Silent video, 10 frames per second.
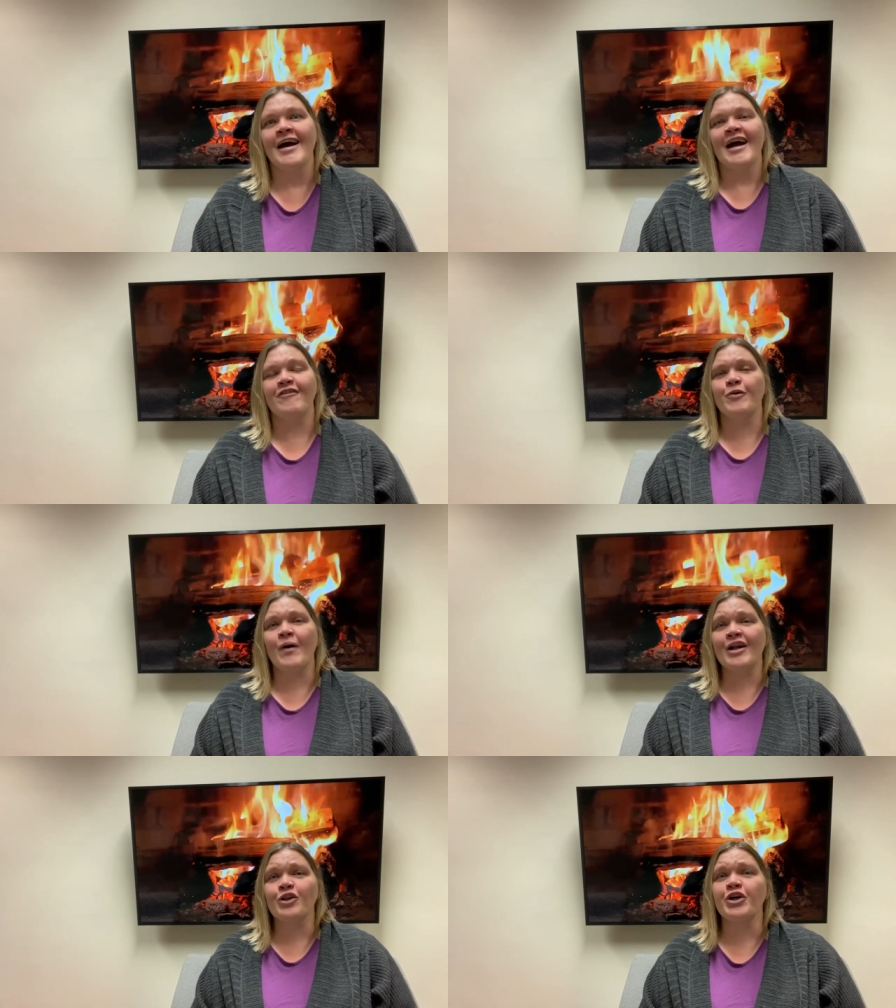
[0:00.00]
If you
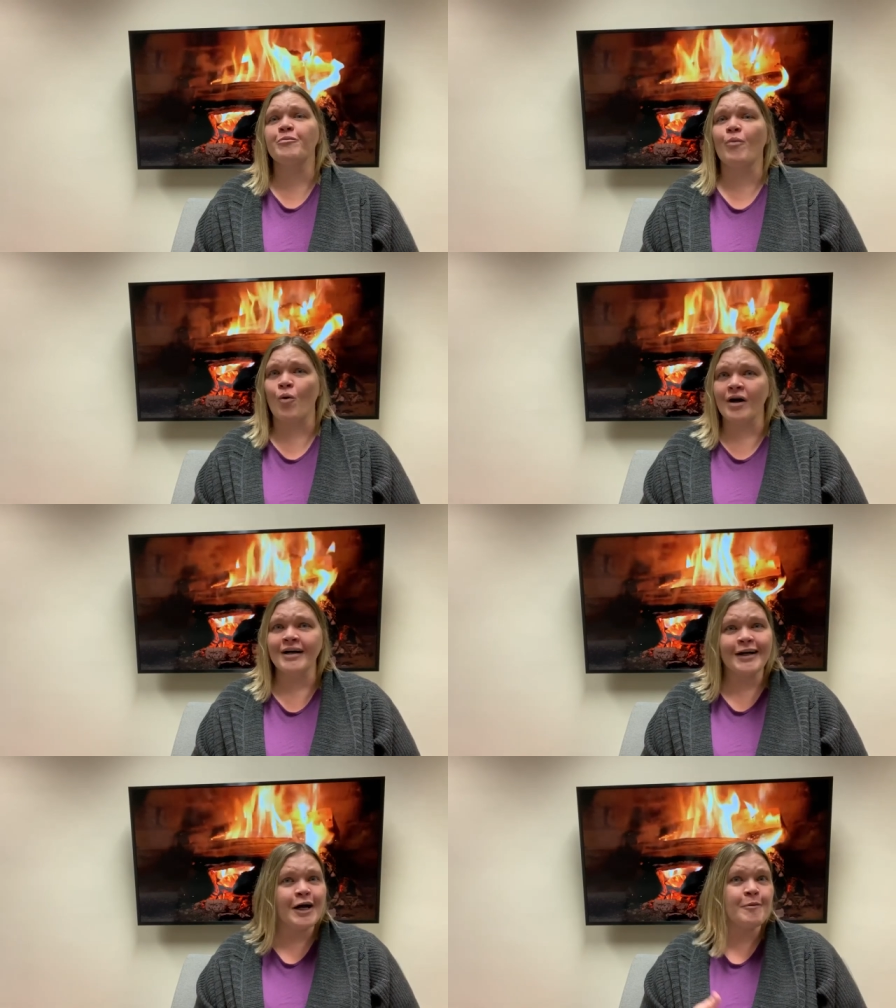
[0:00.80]
want to learn
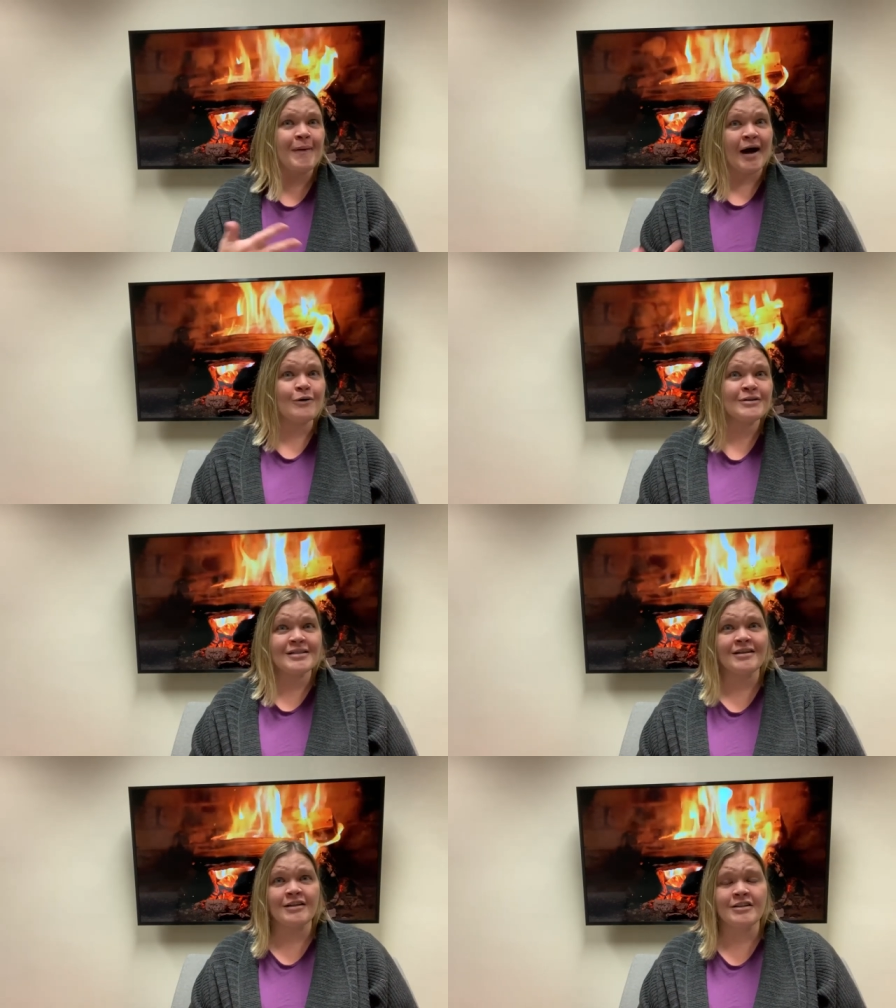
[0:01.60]
more about
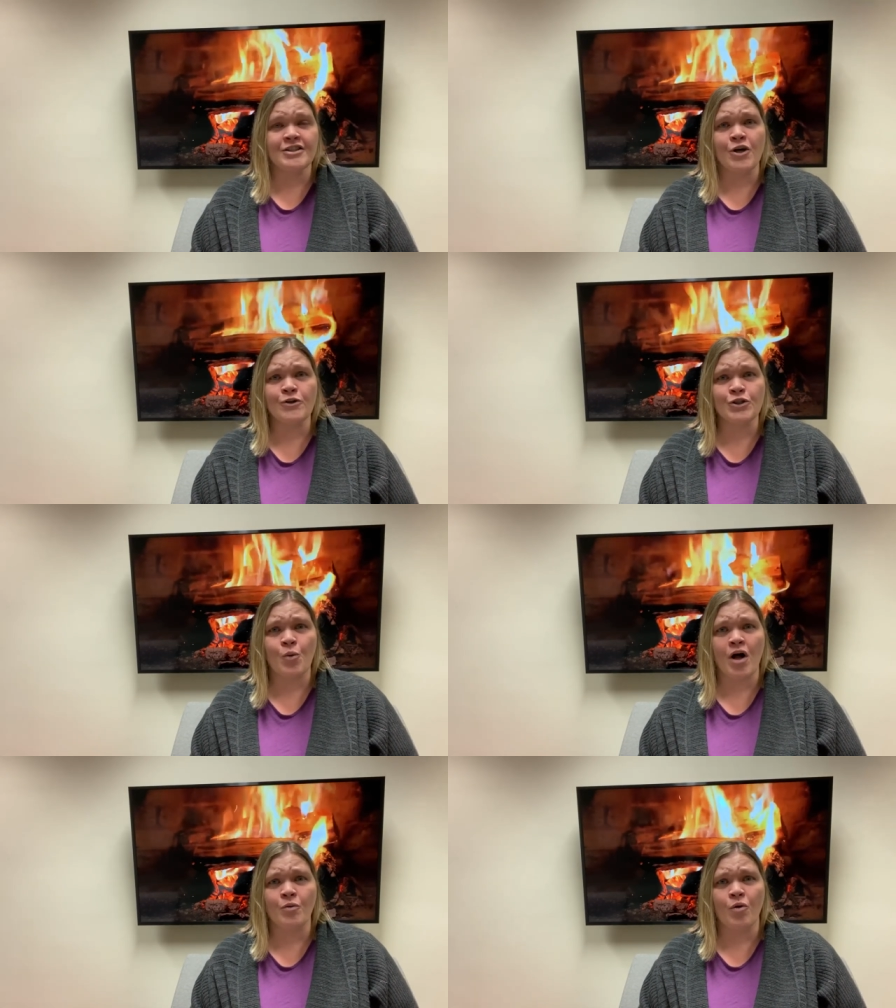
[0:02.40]
snow
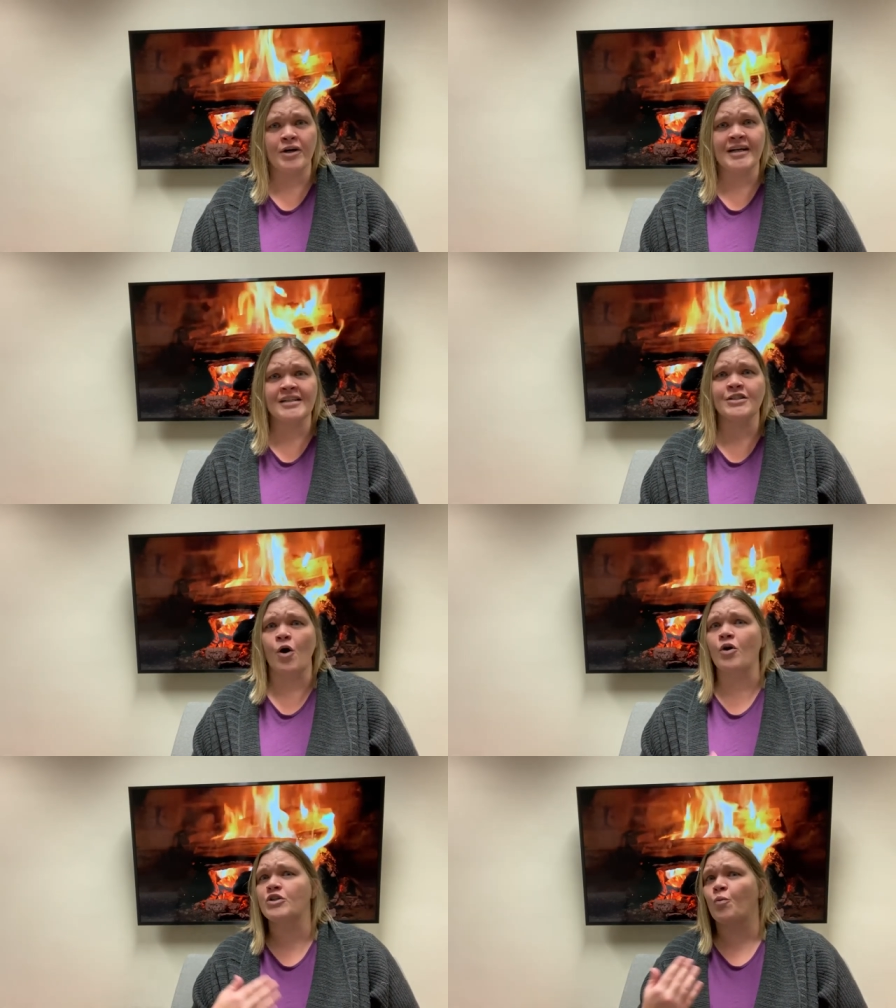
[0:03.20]
squall warnings
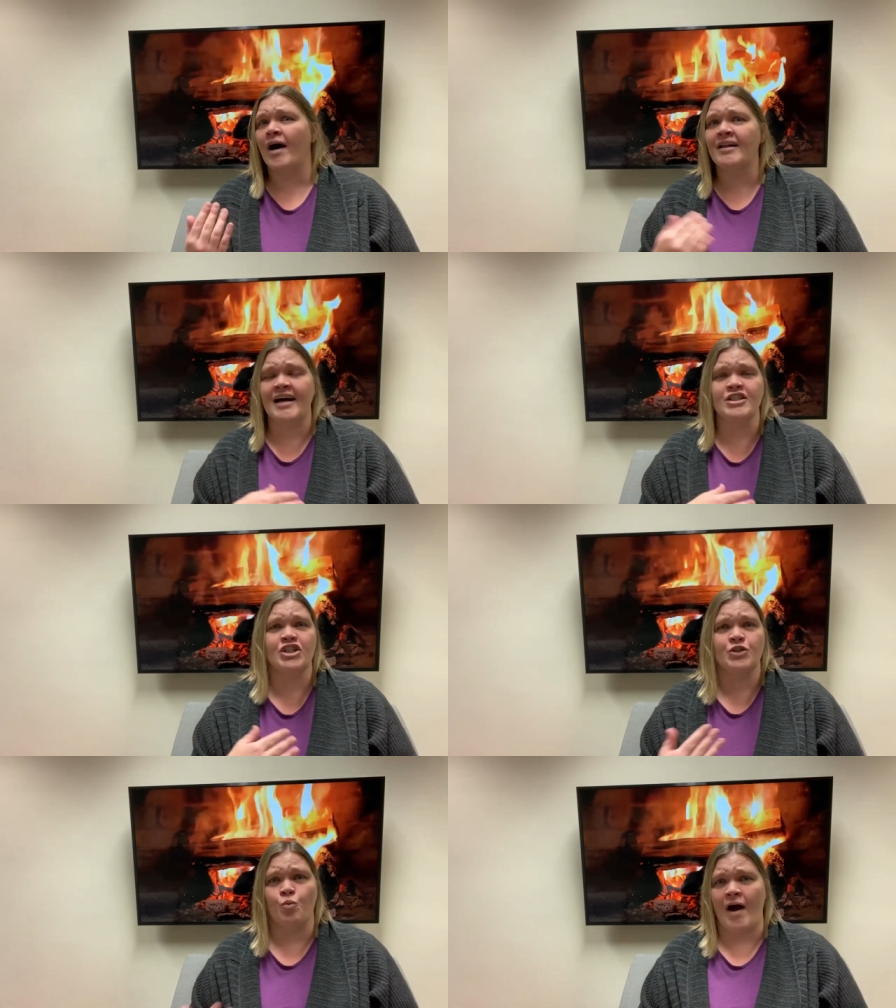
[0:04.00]
or as well as
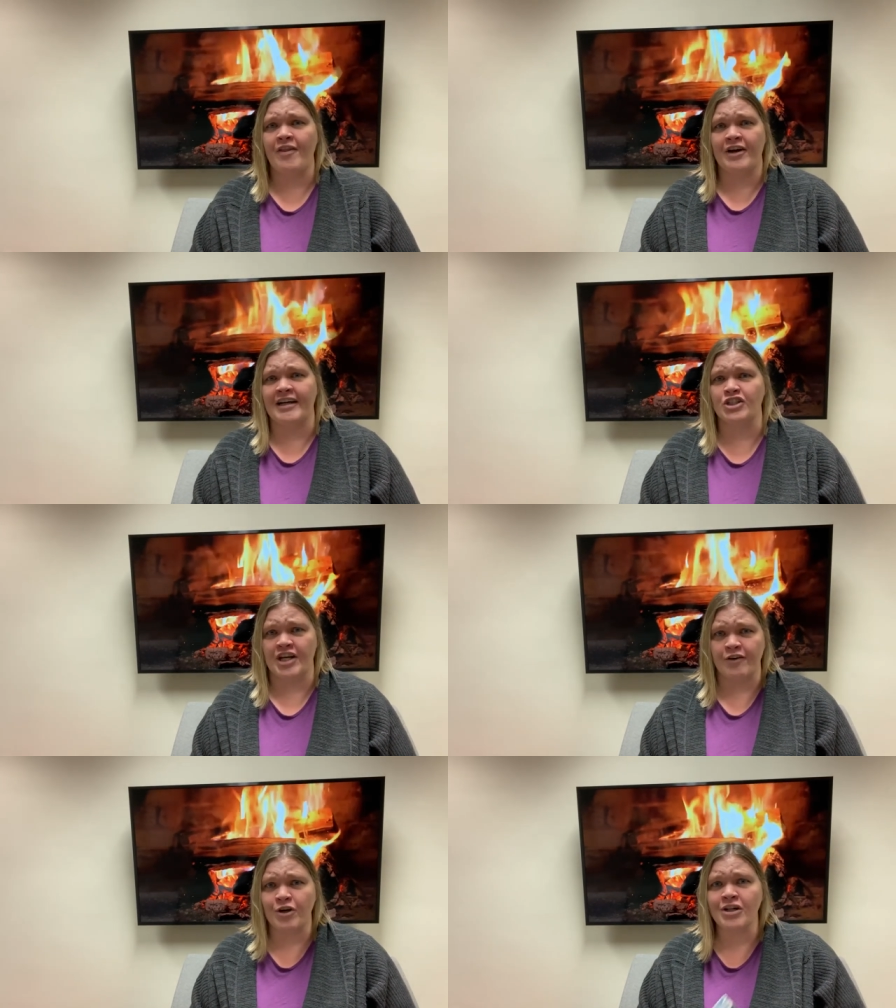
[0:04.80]
just weather in
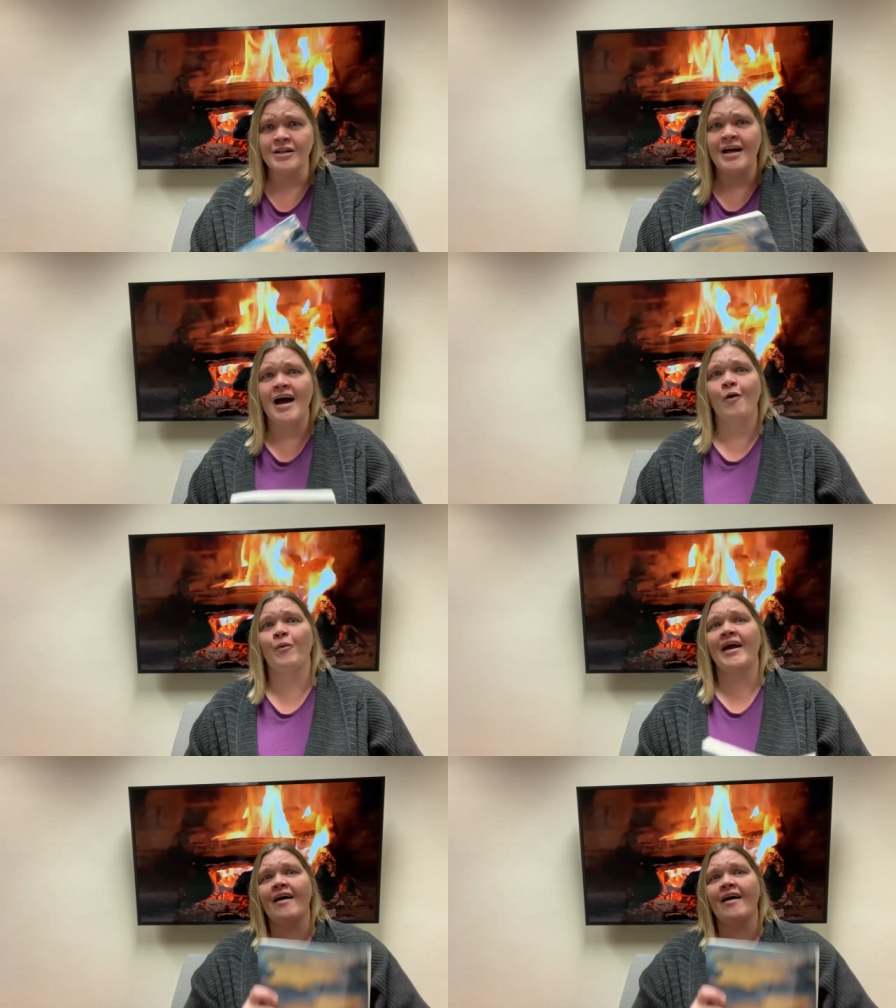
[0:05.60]
general, we